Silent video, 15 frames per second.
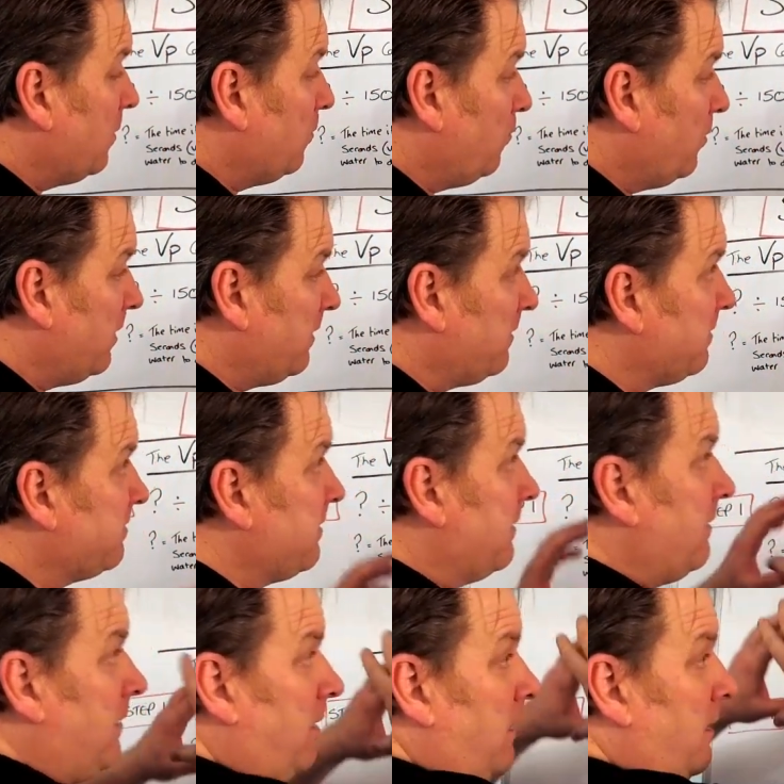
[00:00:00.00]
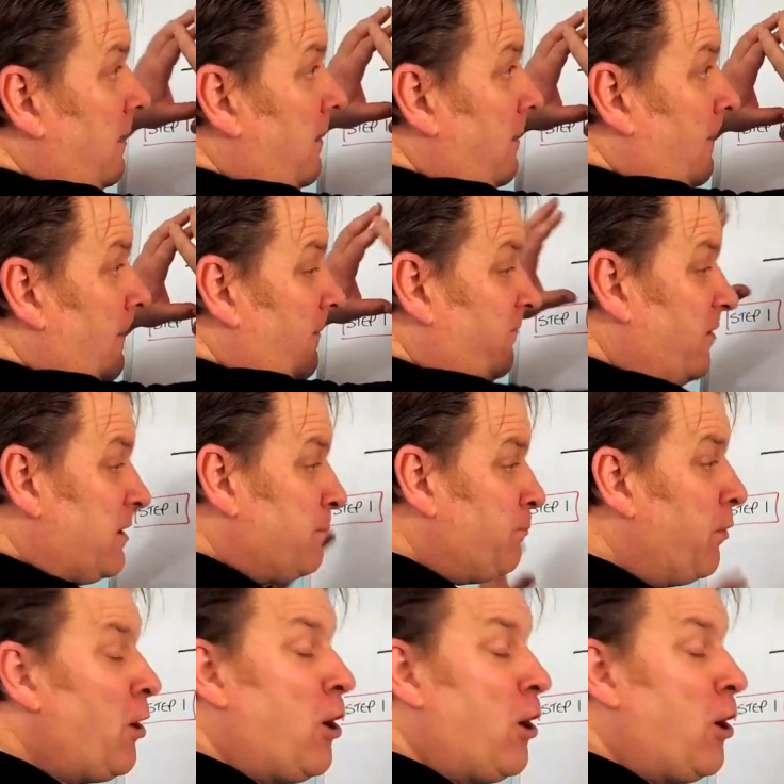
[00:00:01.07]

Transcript: with a very